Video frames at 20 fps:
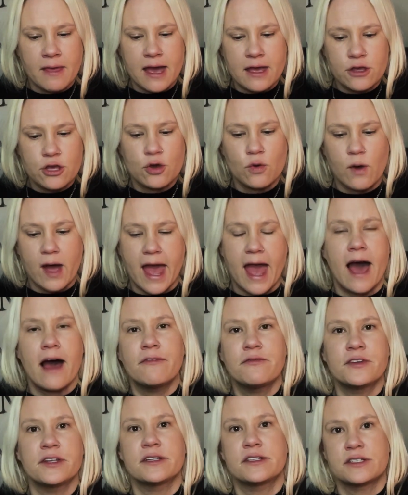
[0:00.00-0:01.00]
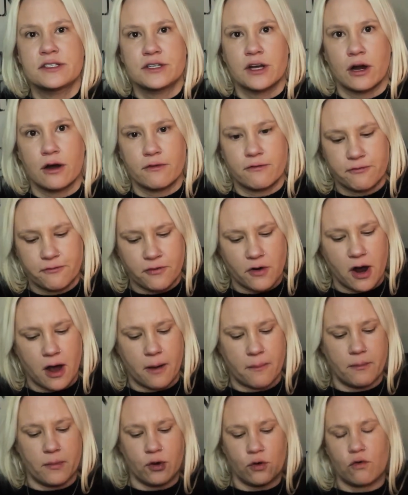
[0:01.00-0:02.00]
that you have to start
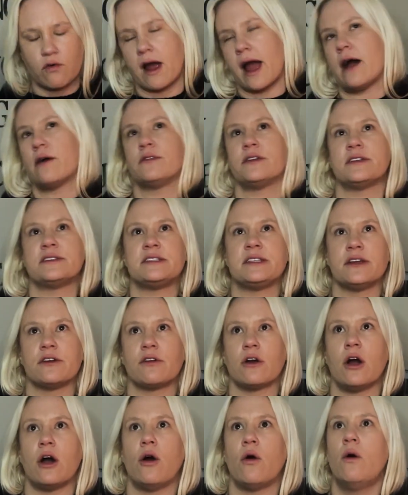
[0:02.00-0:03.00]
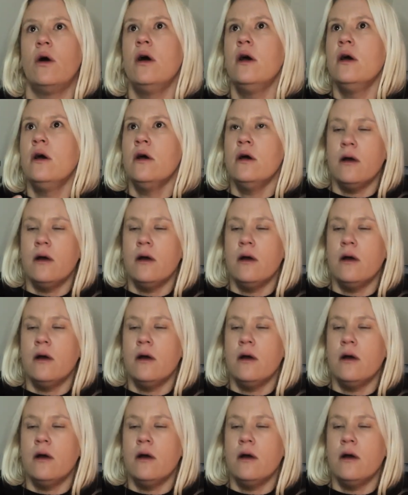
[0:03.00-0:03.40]
from ground zero,